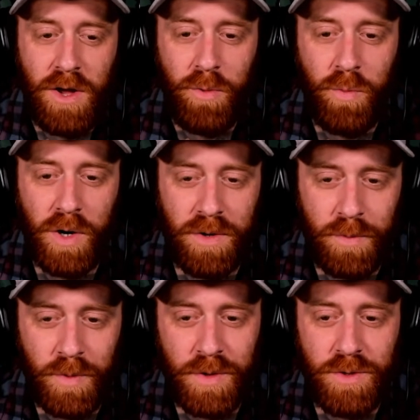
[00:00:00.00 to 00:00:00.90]
Where
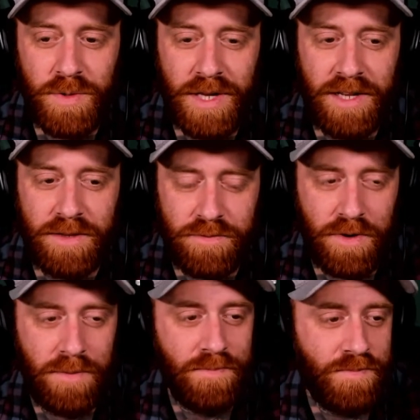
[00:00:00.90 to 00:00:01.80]
are you getting them
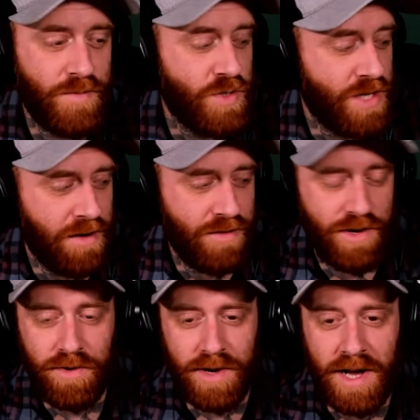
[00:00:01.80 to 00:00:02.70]
from? Just out of
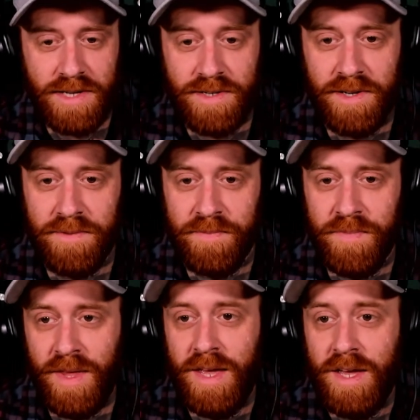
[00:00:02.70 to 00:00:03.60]
curiosity.
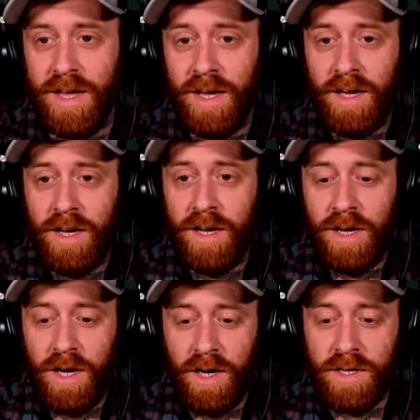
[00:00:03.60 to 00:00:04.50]

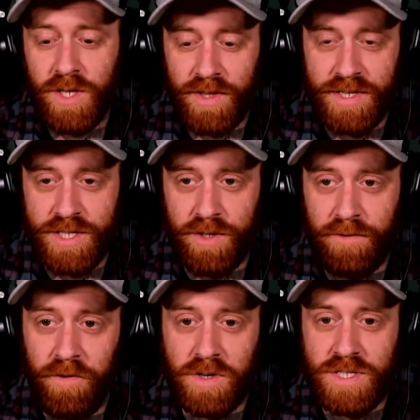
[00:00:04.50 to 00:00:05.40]
So this is the first